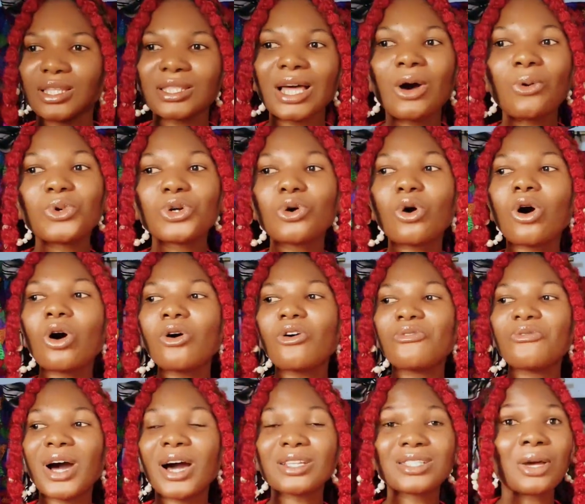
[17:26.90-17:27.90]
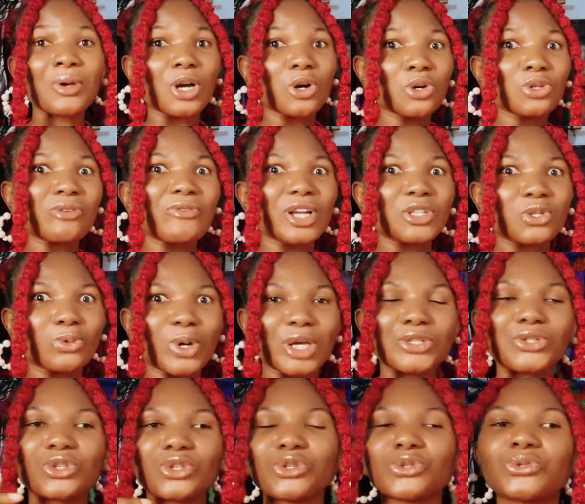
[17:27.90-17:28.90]
now we go over, now you're going over to
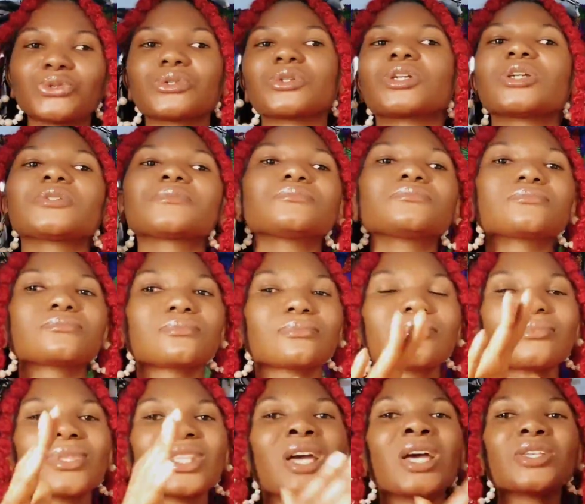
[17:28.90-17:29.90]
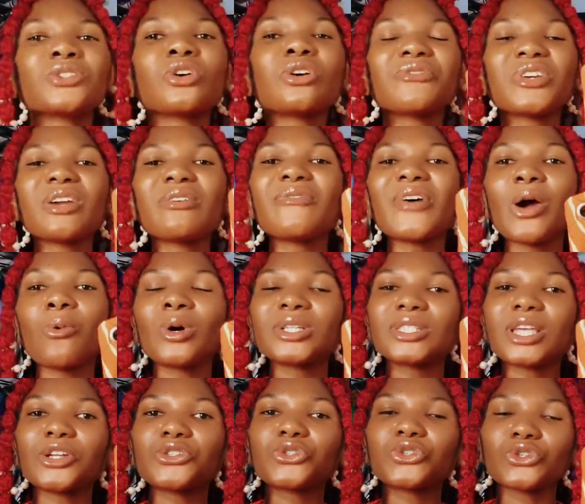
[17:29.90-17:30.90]
when to use. Okay, so if I
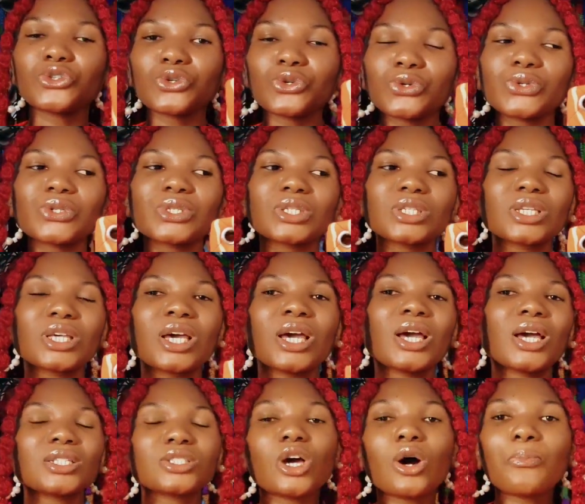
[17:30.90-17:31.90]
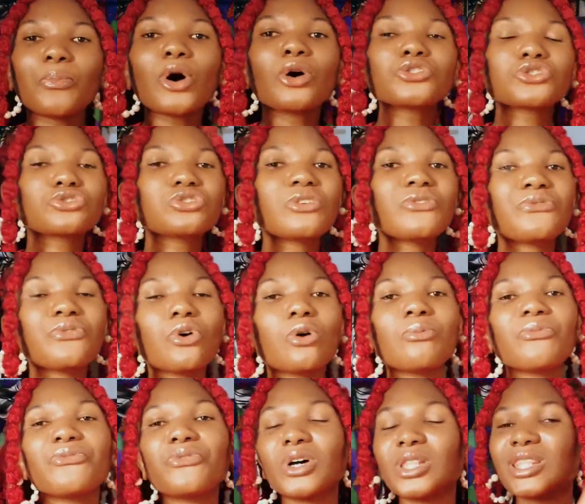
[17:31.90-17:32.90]
wanted to use the upholstery
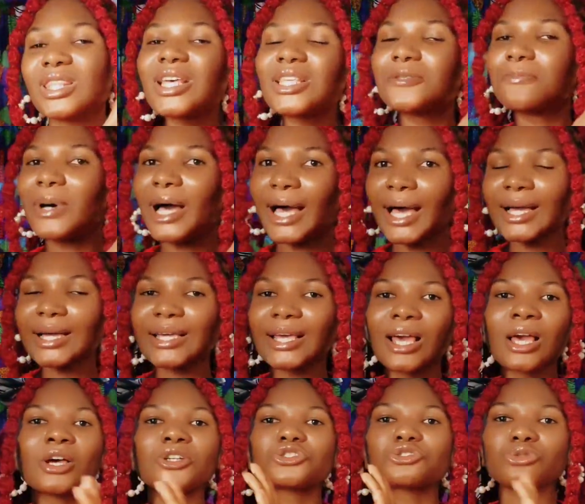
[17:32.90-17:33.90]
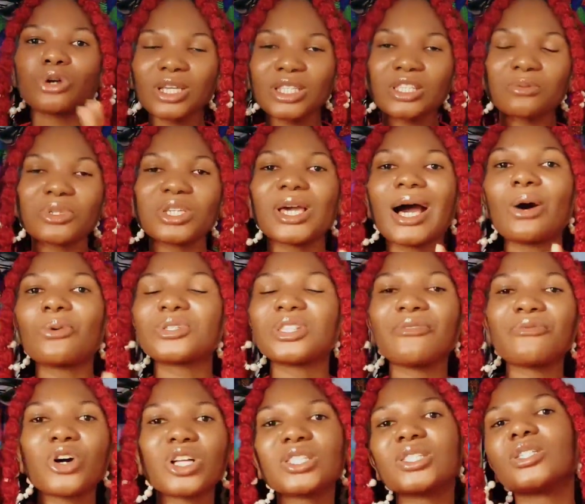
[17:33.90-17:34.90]
foam for this bag, trust me, I
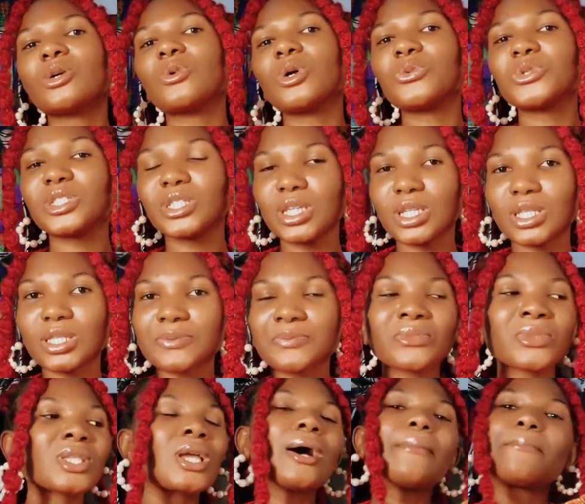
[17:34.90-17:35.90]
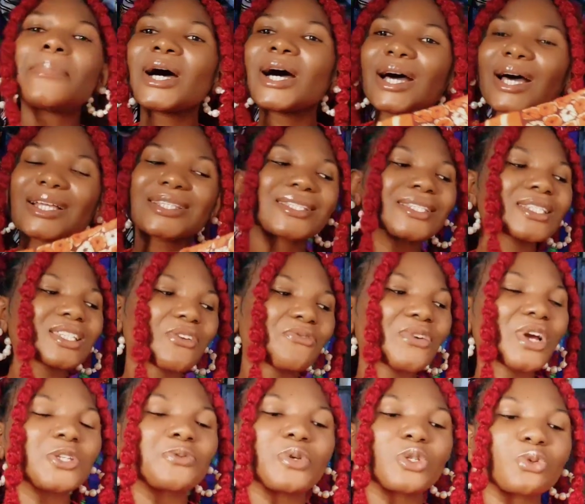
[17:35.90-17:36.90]
would have gotten away with it. But the
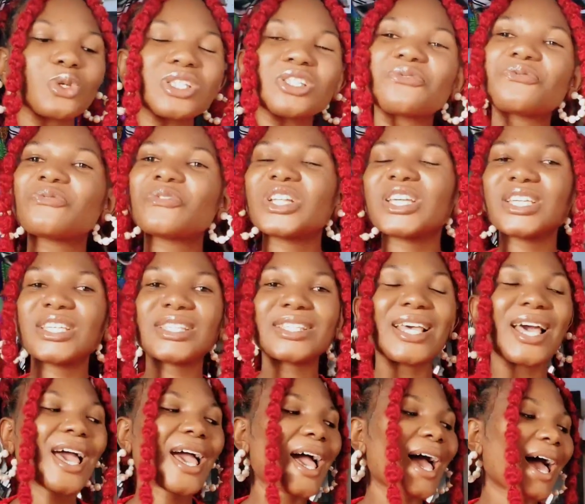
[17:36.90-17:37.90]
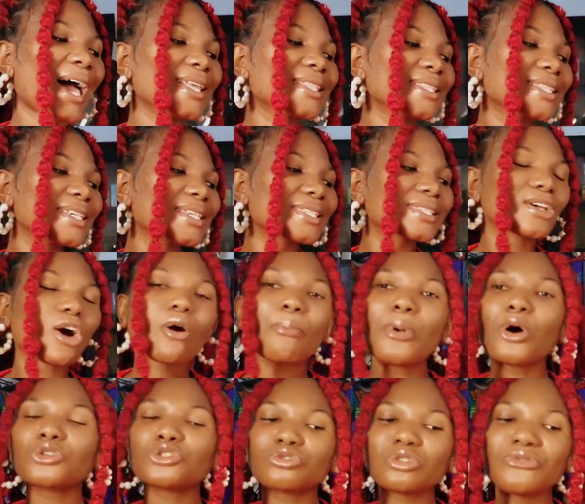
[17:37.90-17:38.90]
difference between the fleece and this
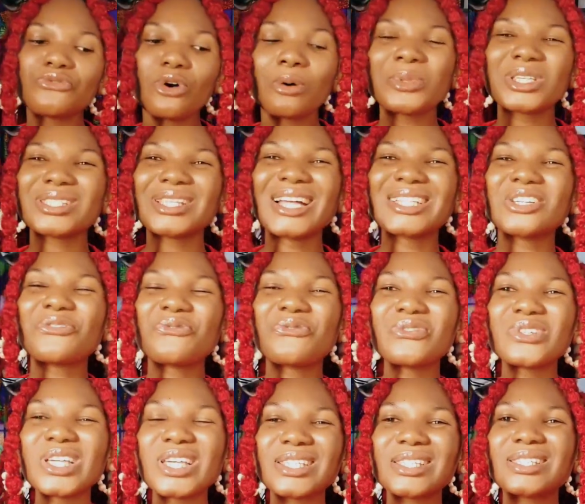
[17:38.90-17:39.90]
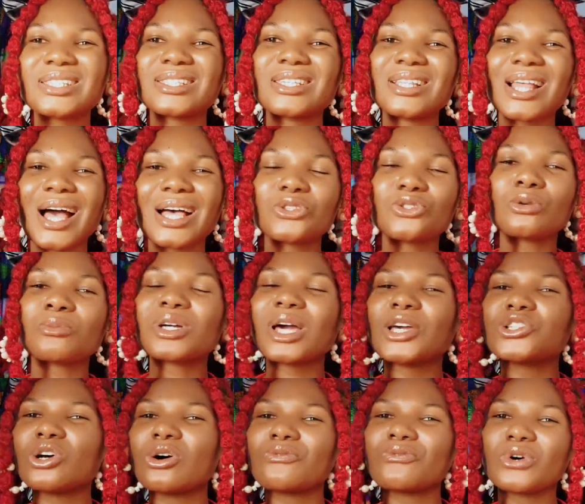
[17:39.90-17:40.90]
upholstery foam is that the fleece still has some
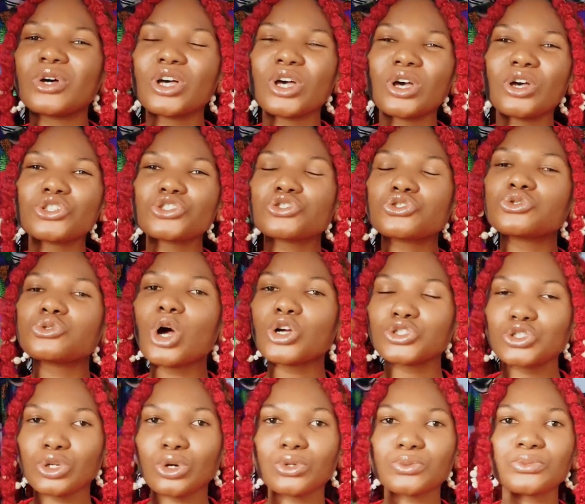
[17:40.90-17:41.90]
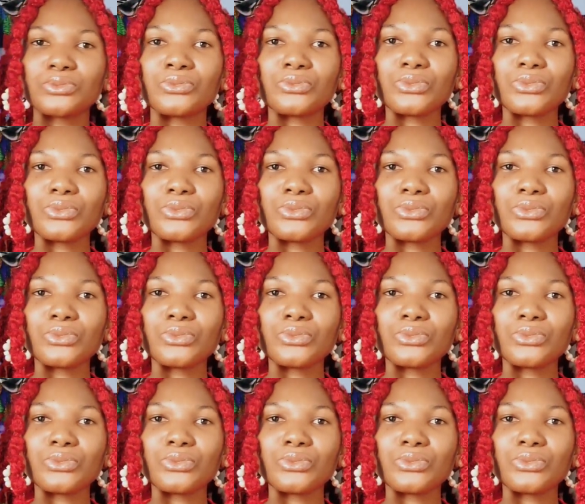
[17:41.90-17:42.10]
kind of structure,